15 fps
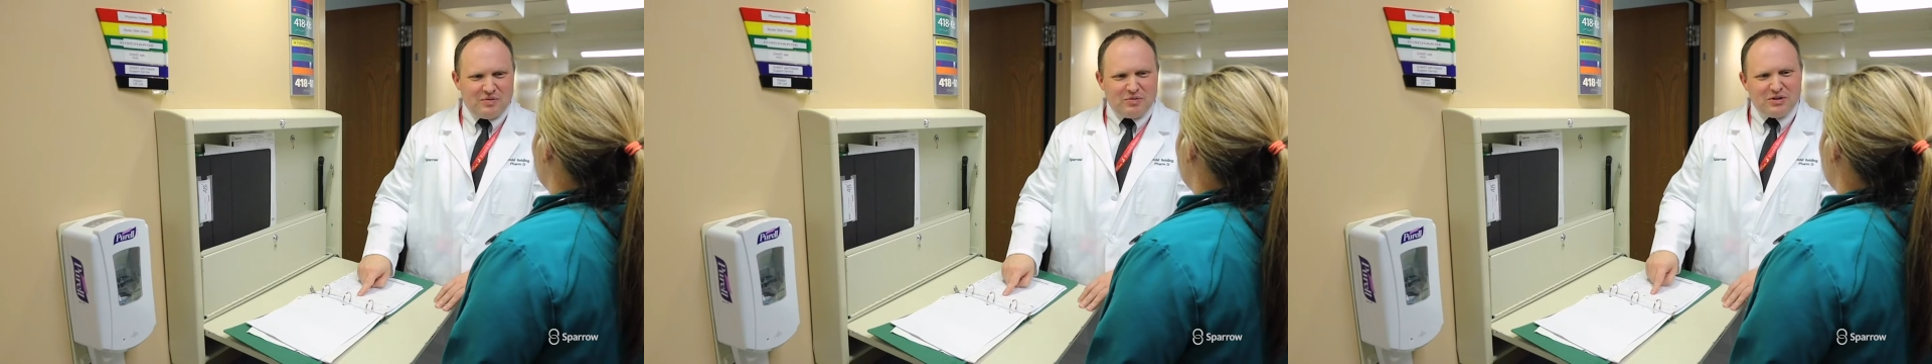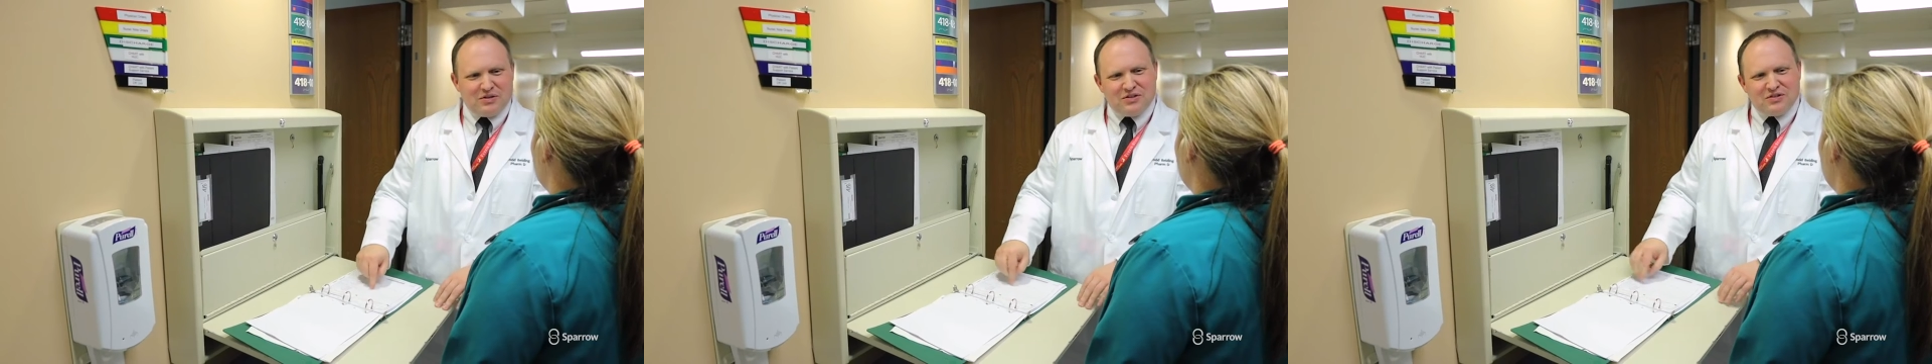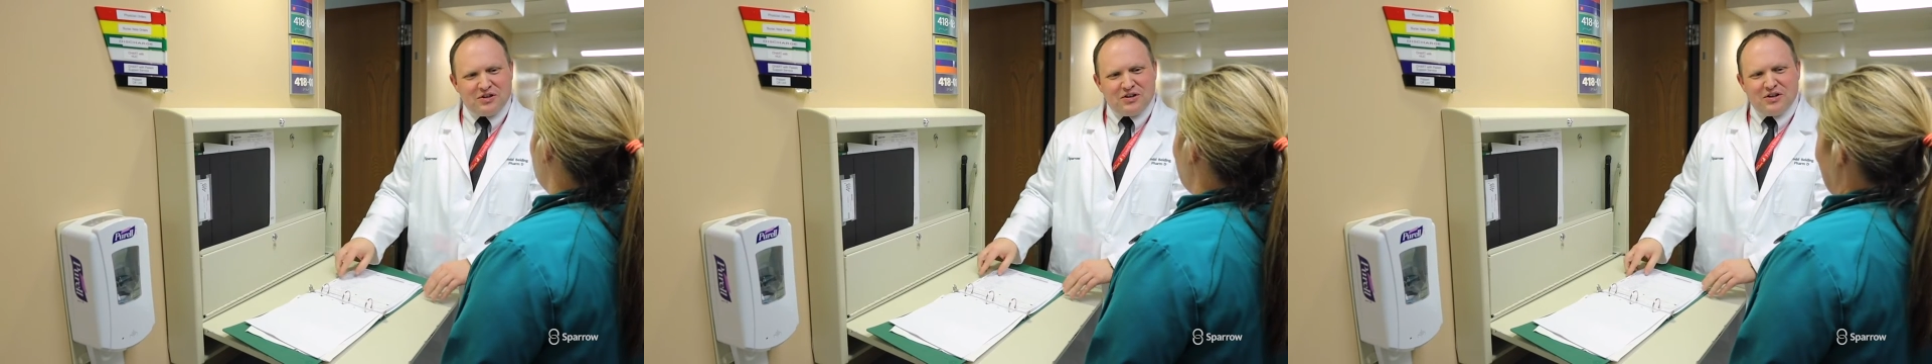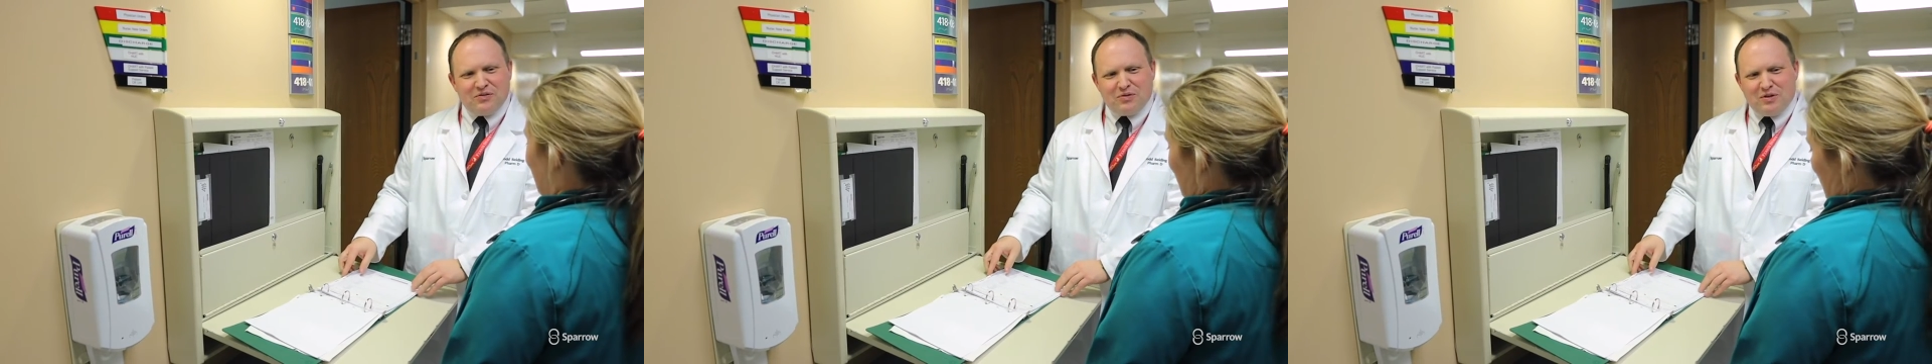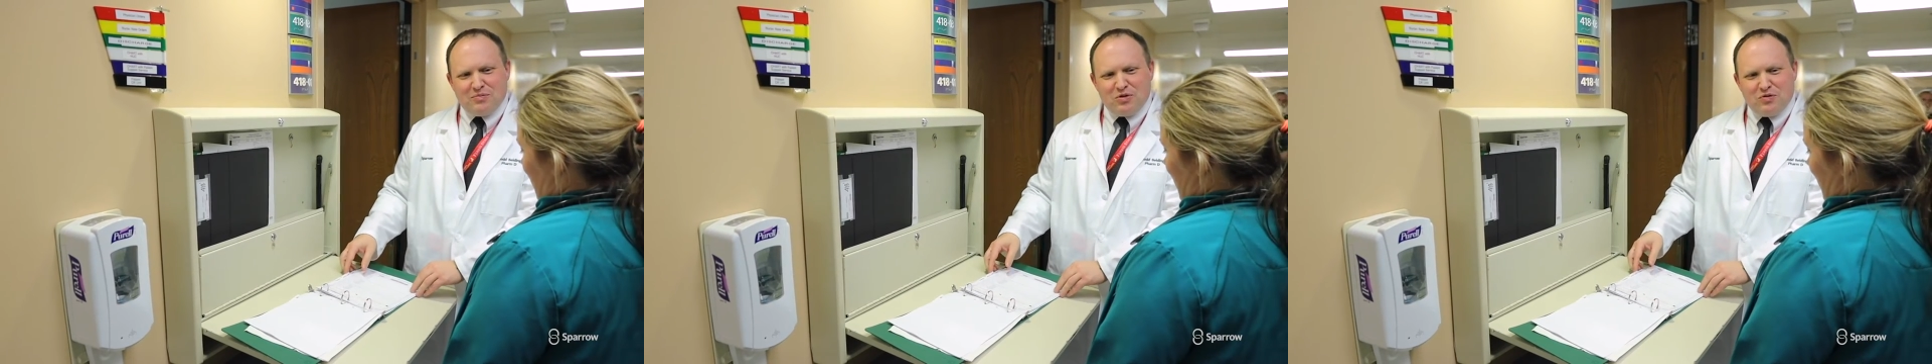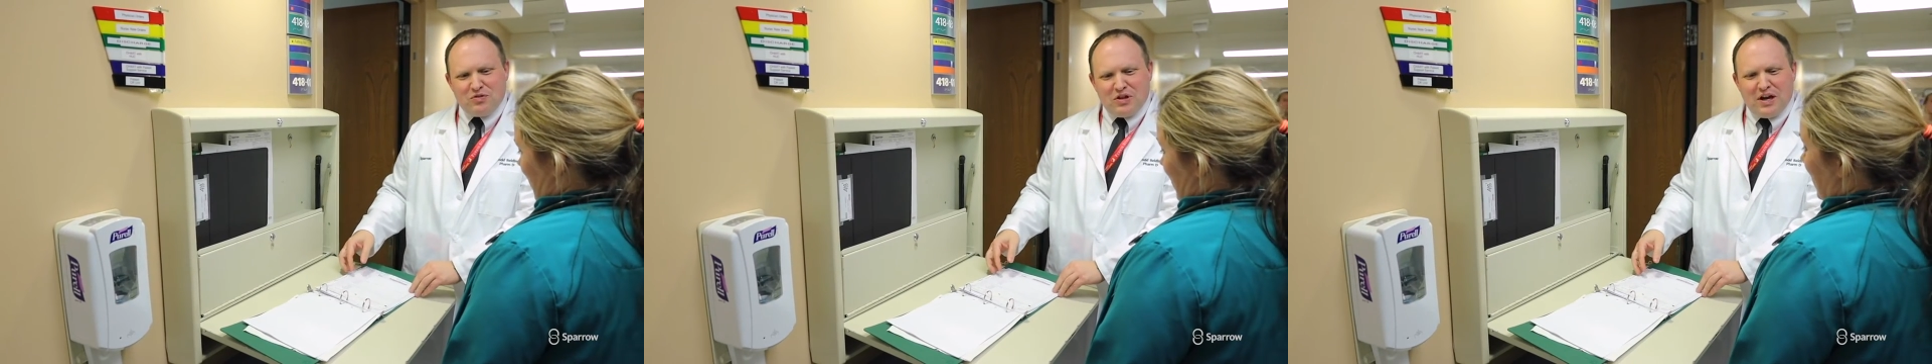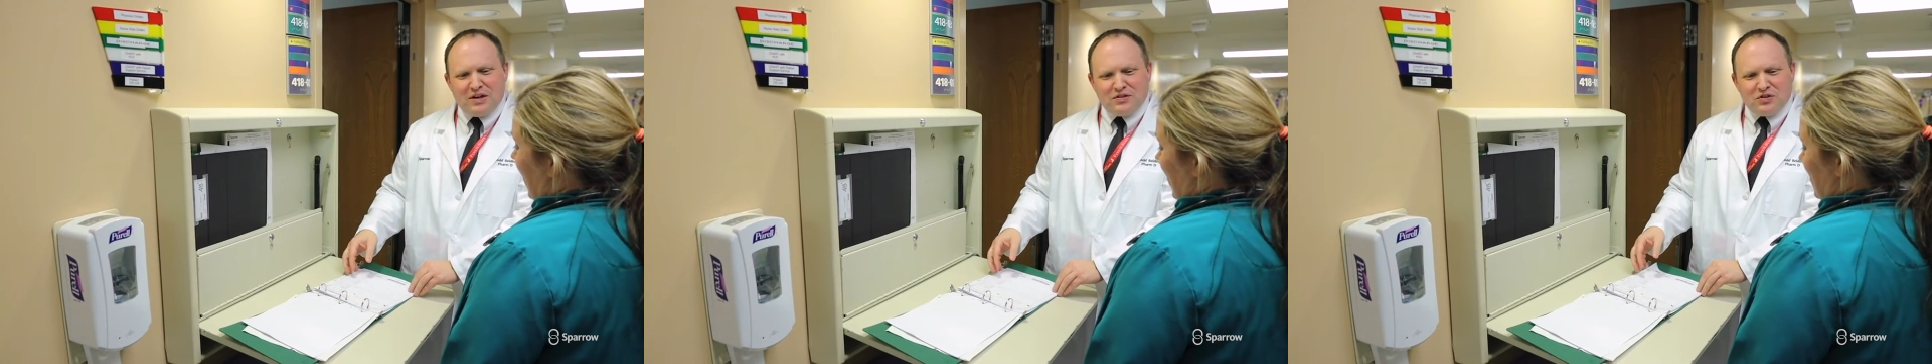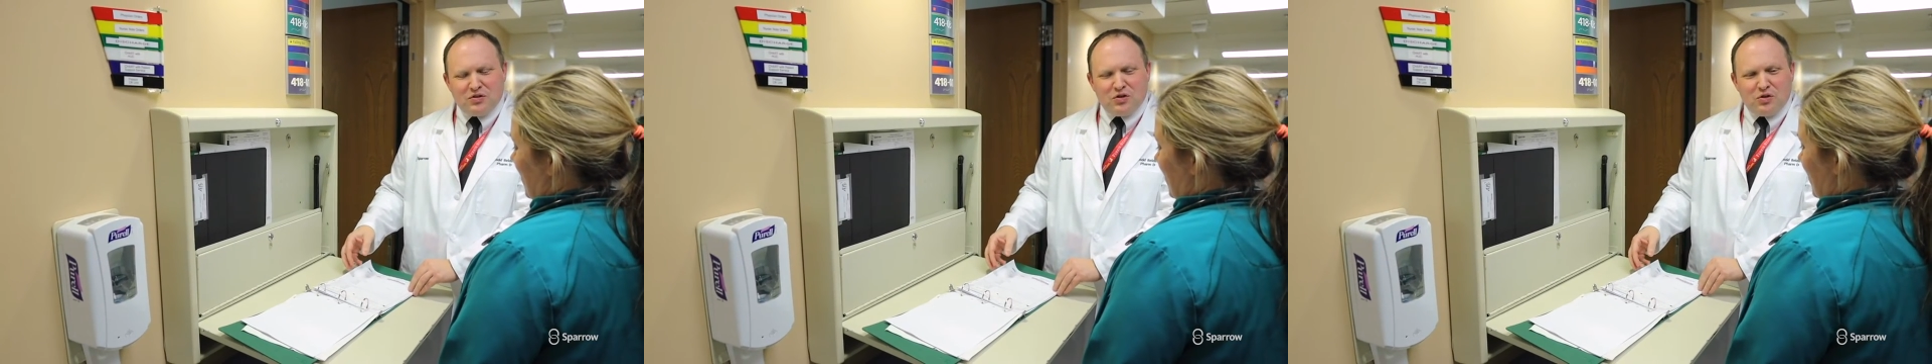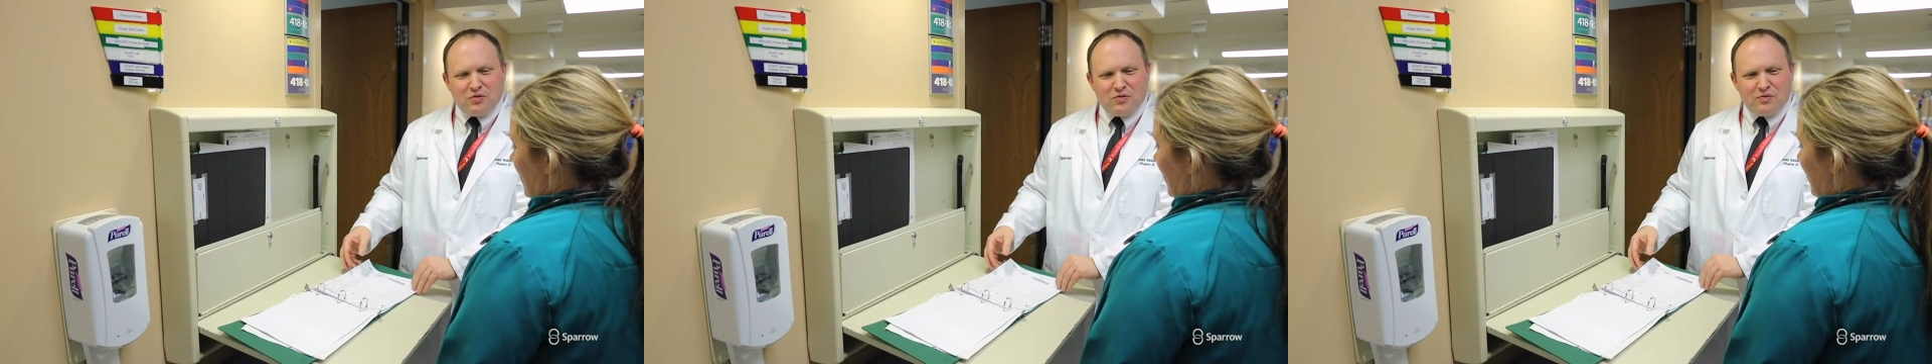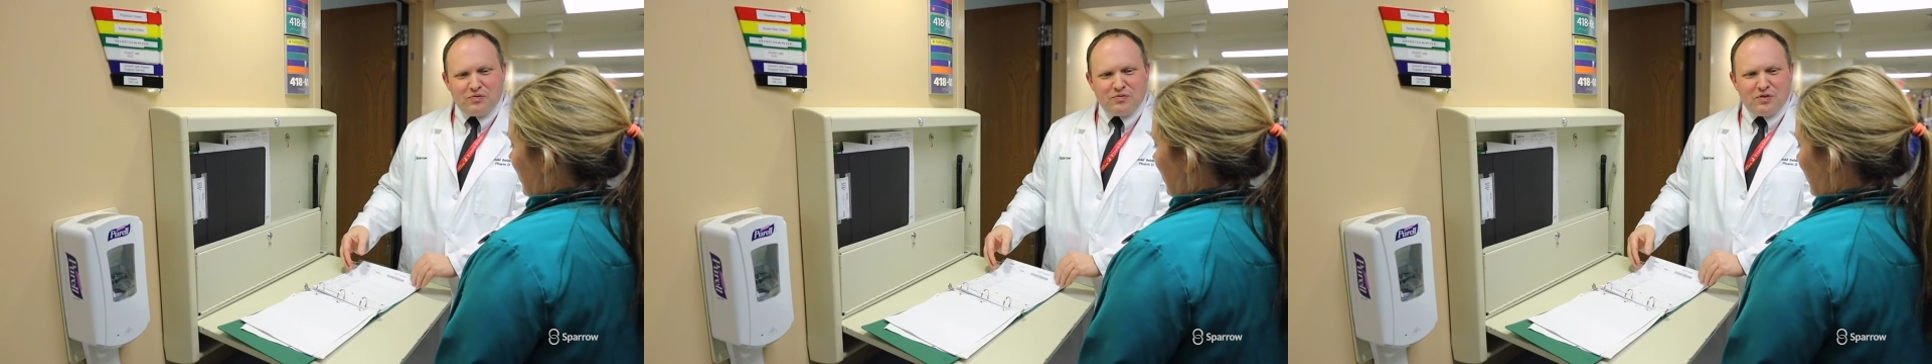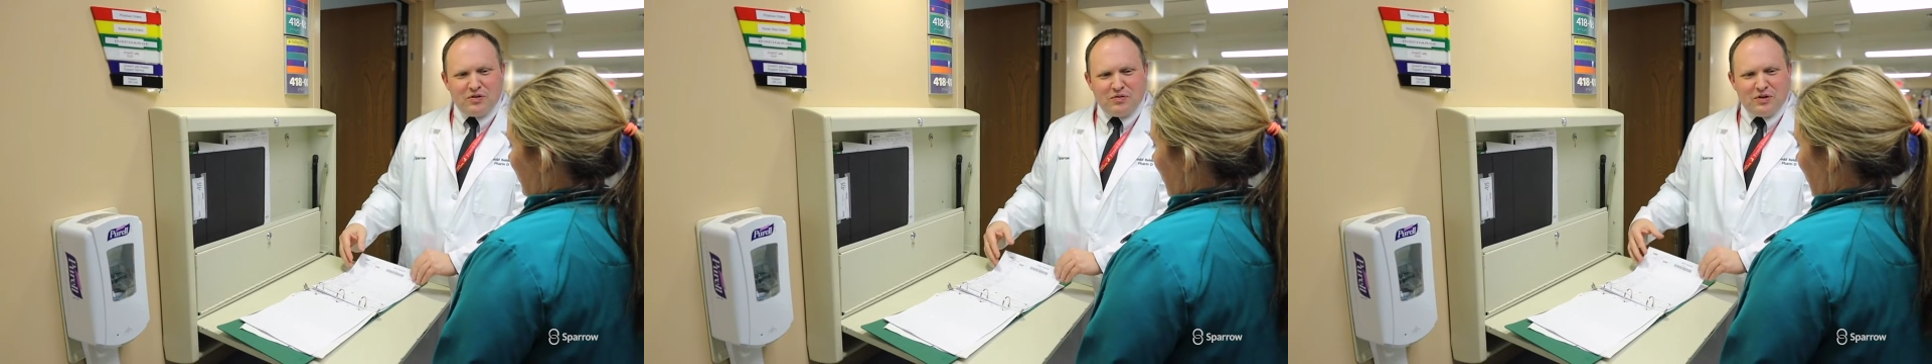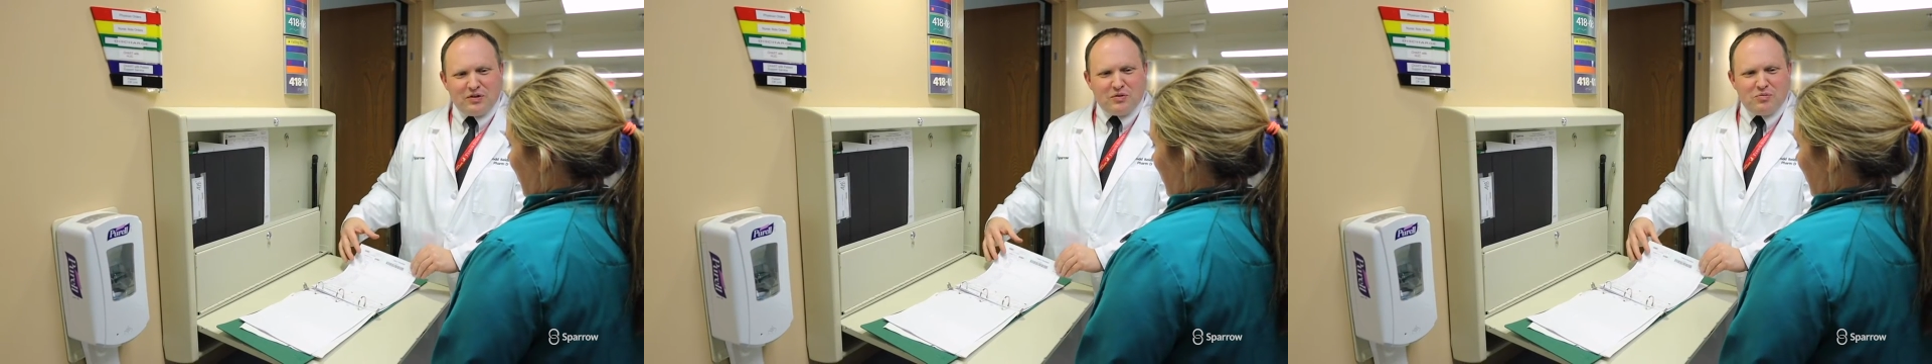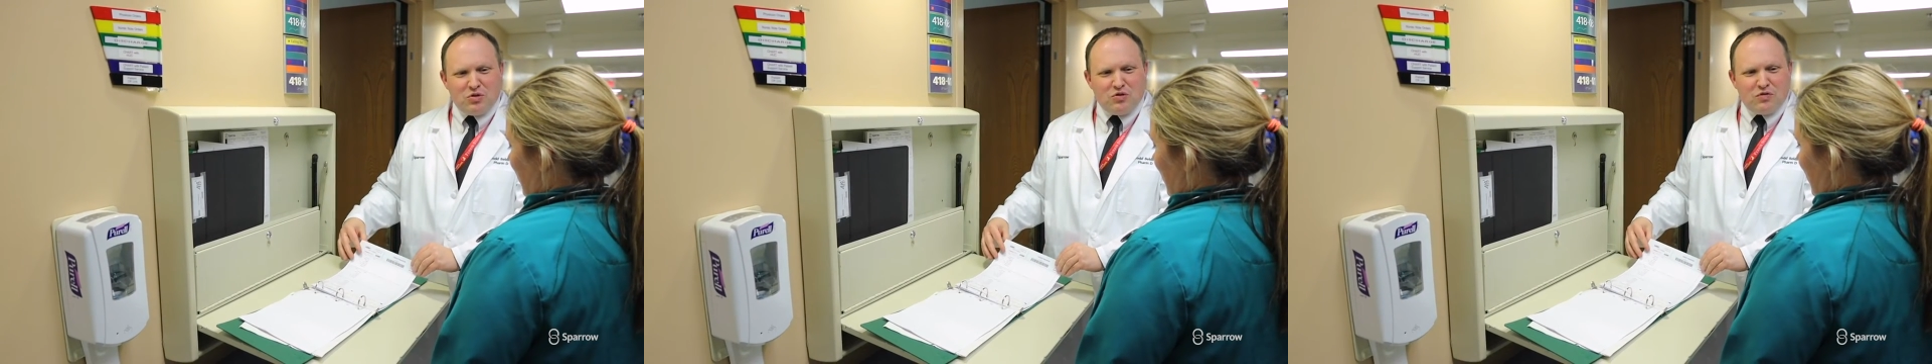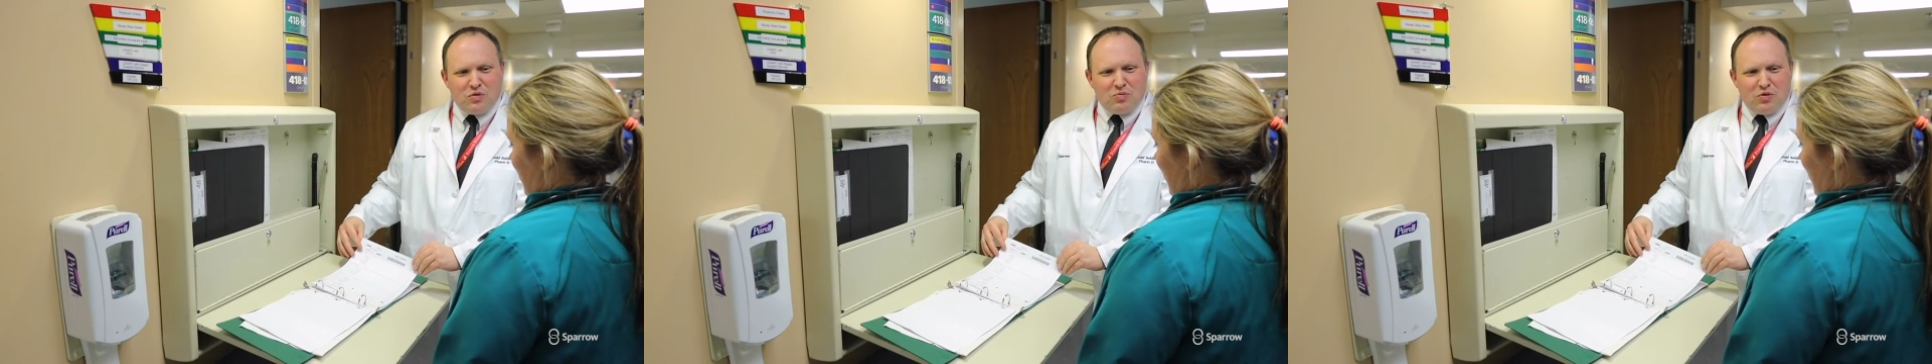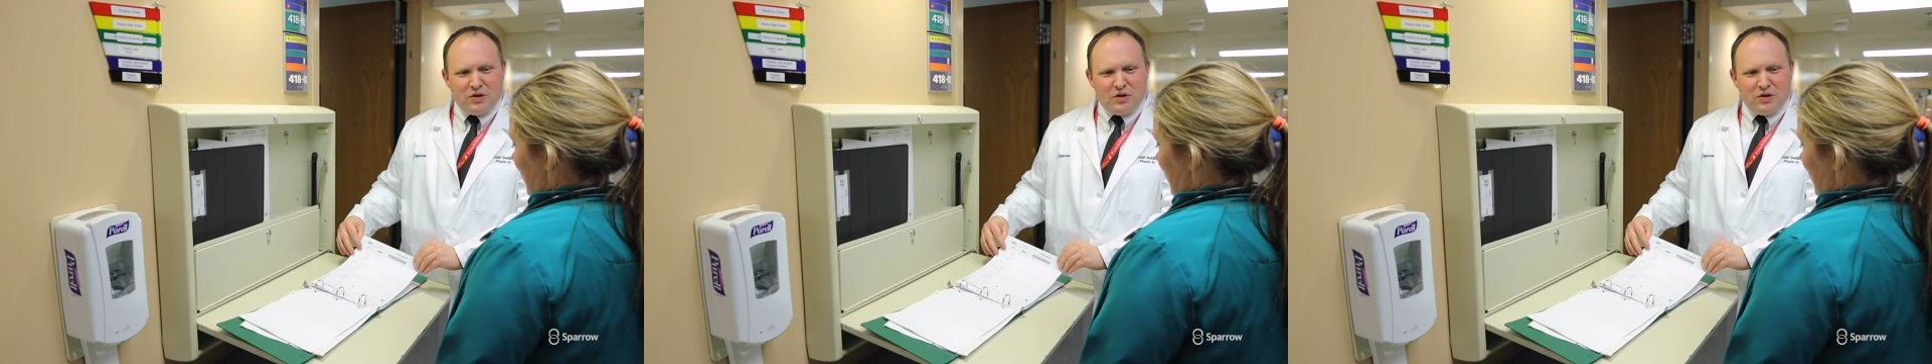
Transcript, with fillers: taking it to make sure that they don't have any side effects or